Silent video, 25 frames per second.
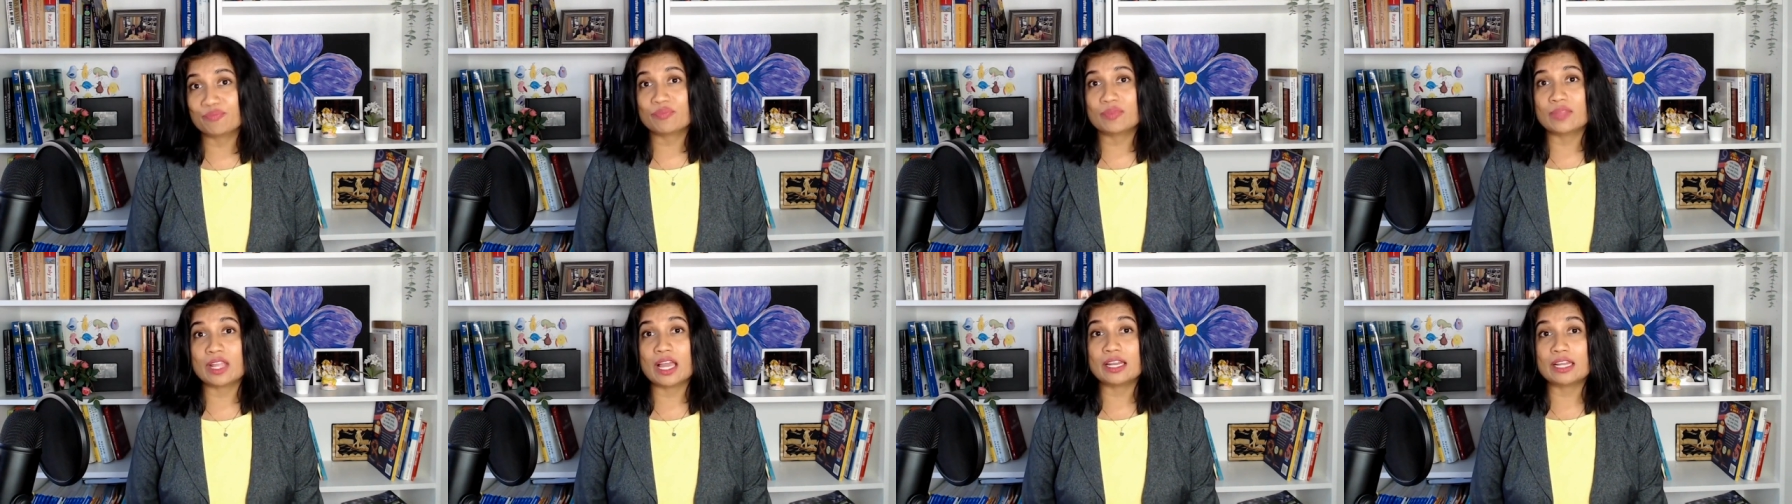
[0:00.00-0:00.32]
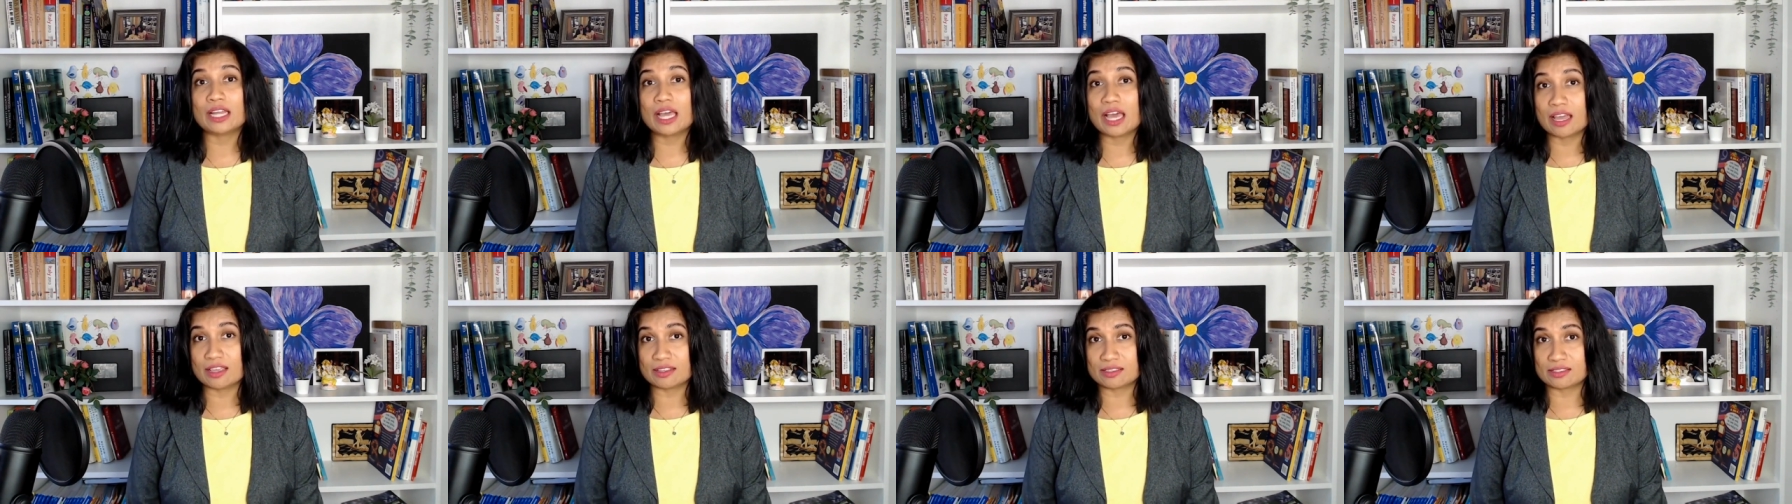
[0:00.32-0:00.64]

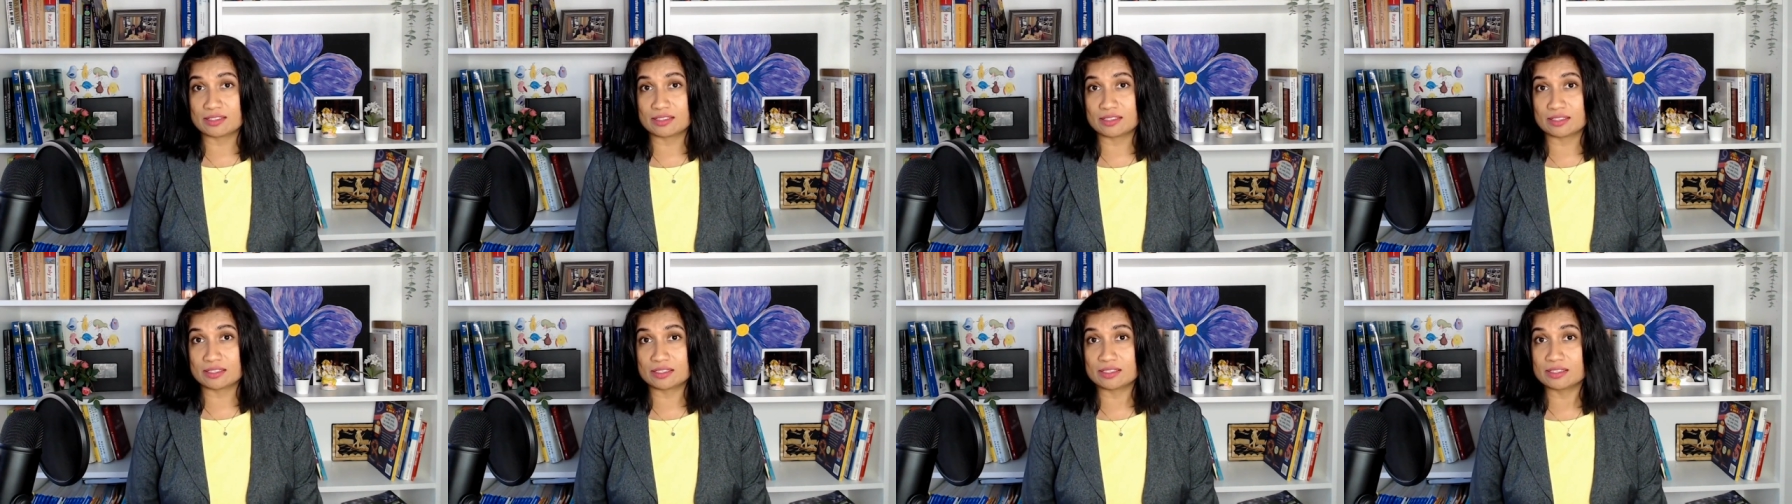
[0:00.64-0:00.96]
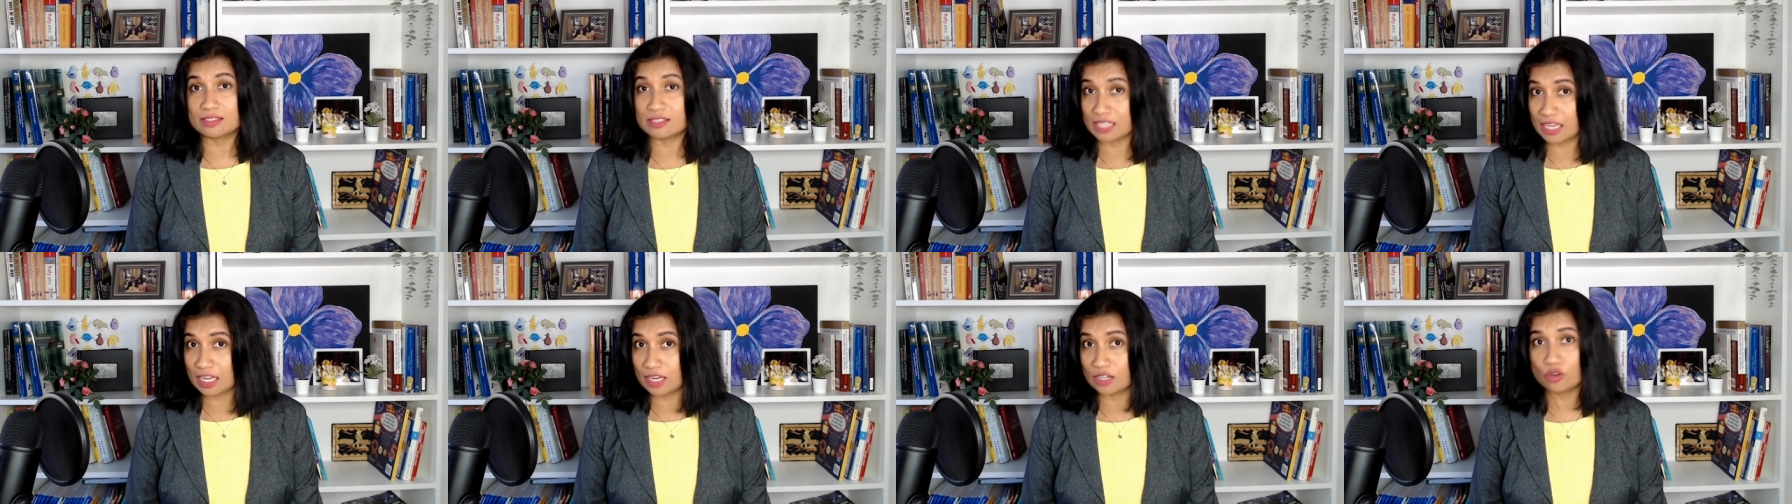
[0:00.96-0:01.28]
that has
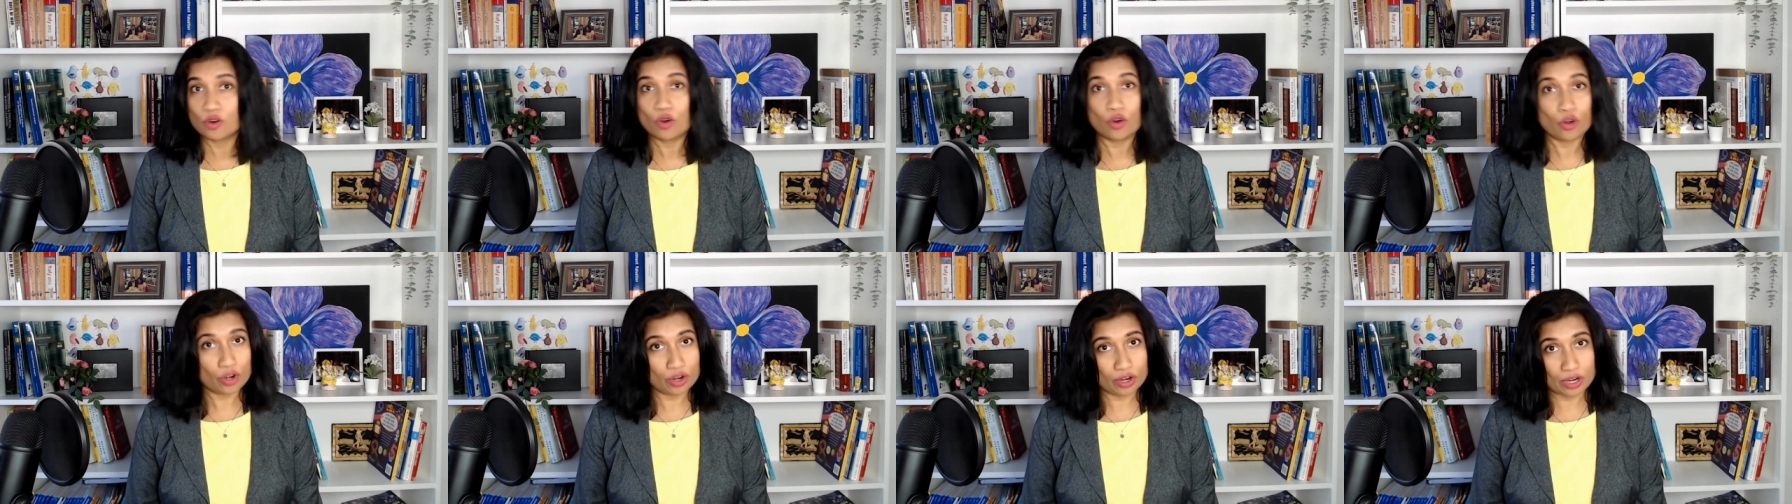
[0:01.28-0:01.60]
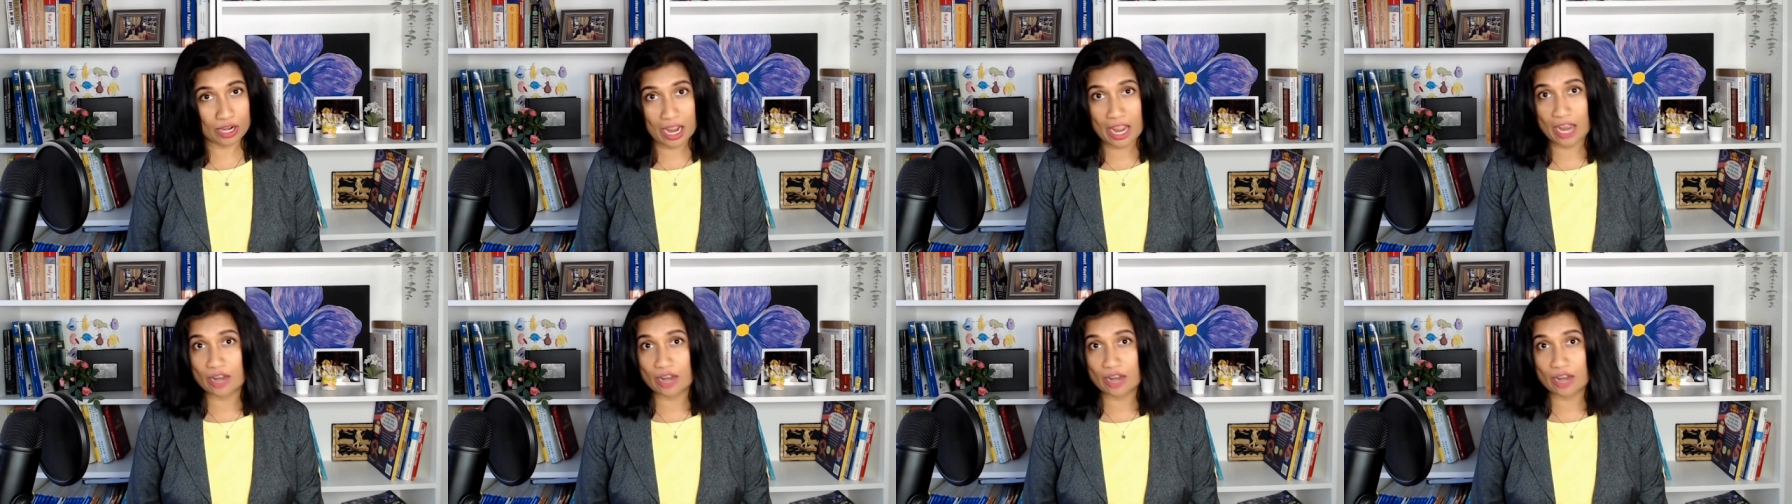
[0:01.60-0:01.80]
state or